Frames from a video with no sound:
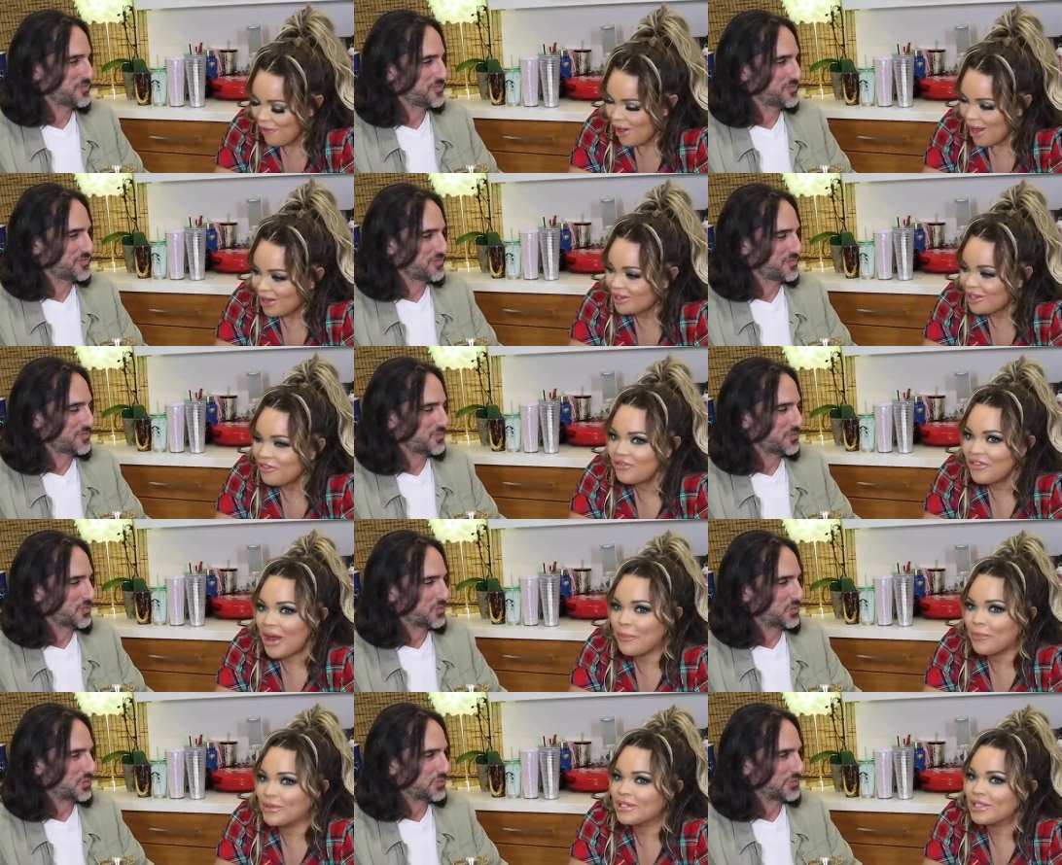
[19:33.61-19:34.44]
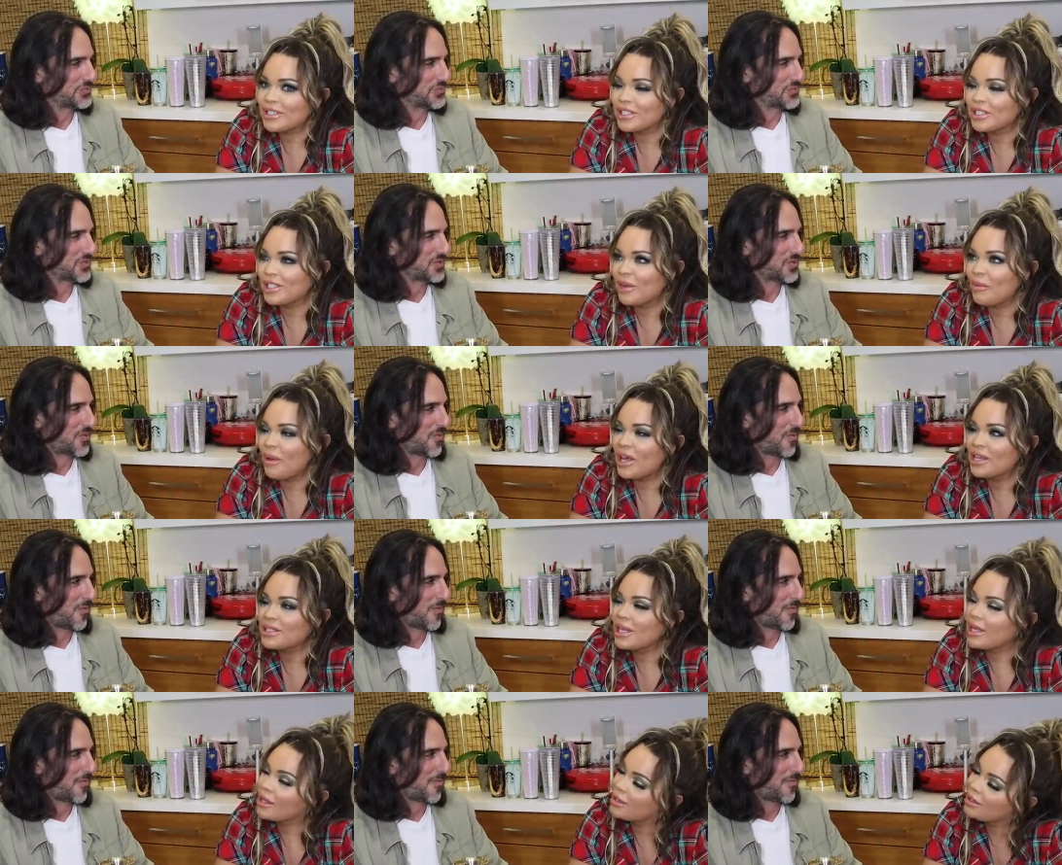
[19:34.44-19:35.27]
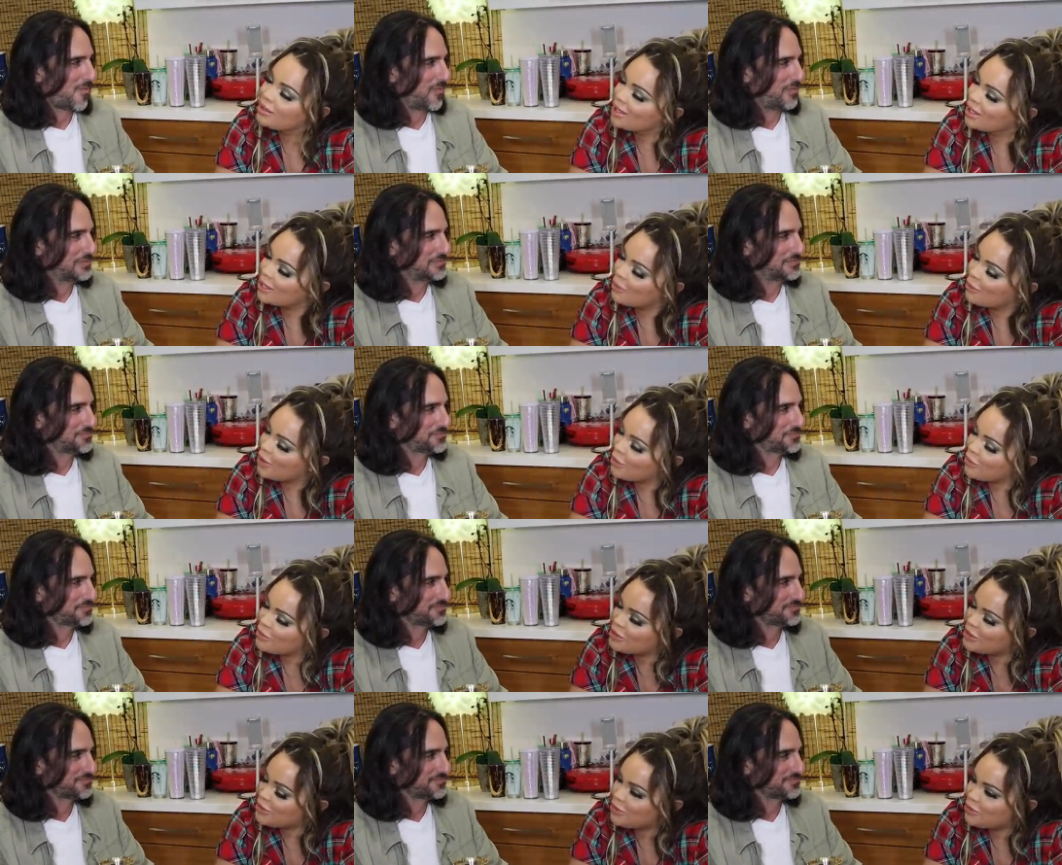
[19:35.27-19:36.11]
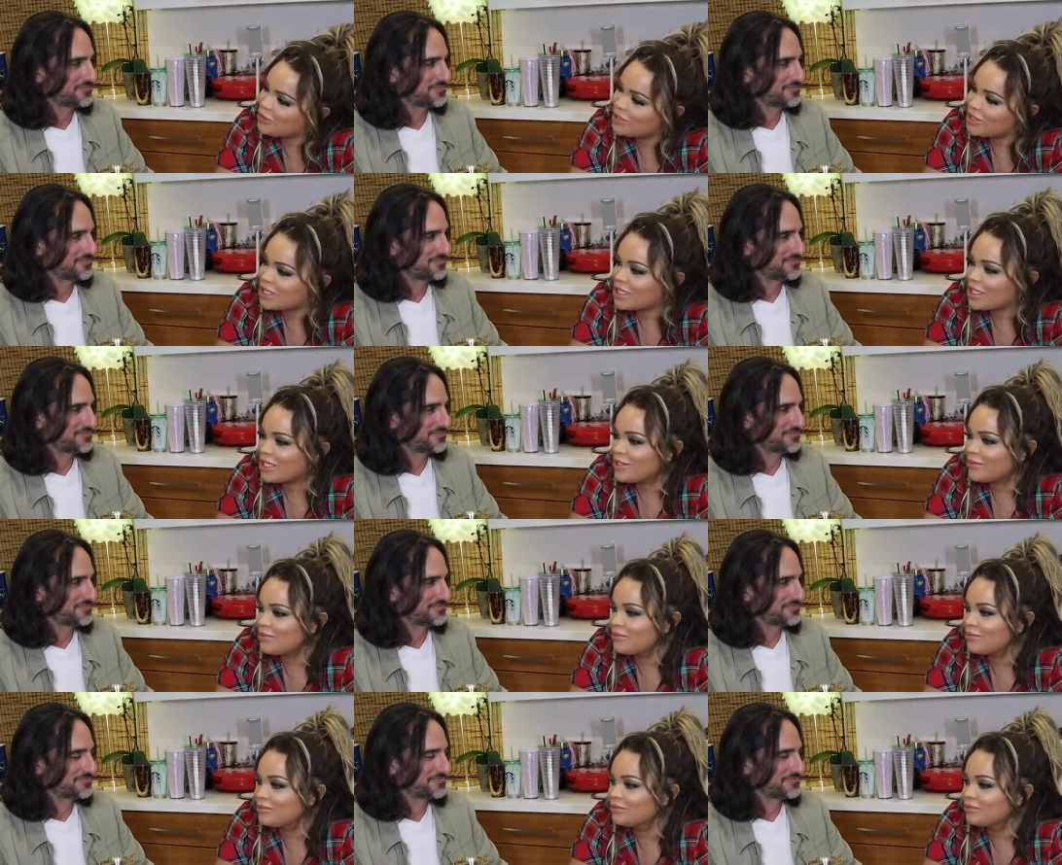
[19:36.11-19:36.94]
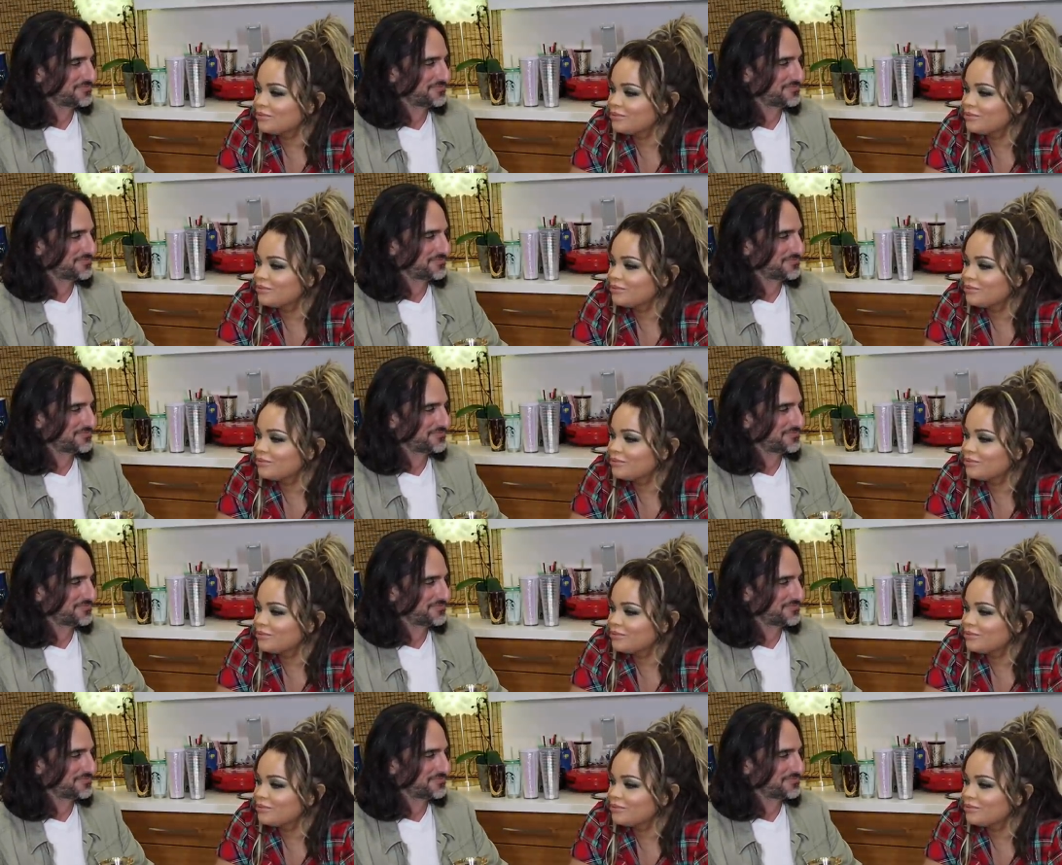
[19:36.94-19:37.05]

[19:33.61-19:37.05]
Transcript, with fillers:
Speaker 1: I love that position, the best, like a, like a baby spoon position.